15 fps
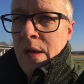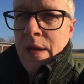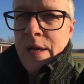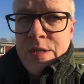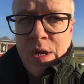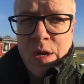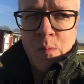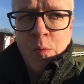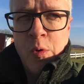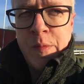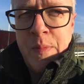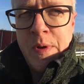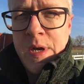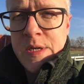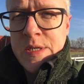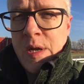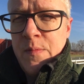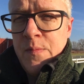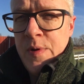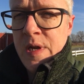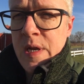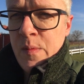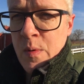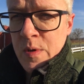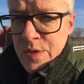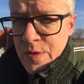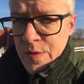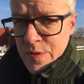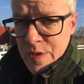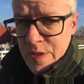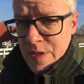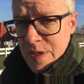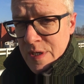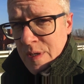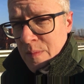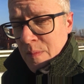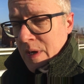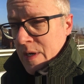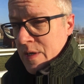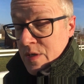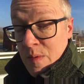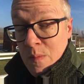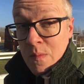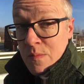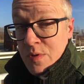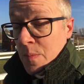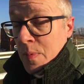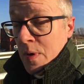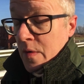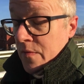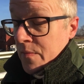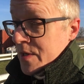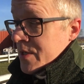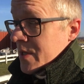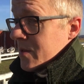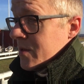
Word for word: it's gonna work because I really want to use the system and in some some part of me still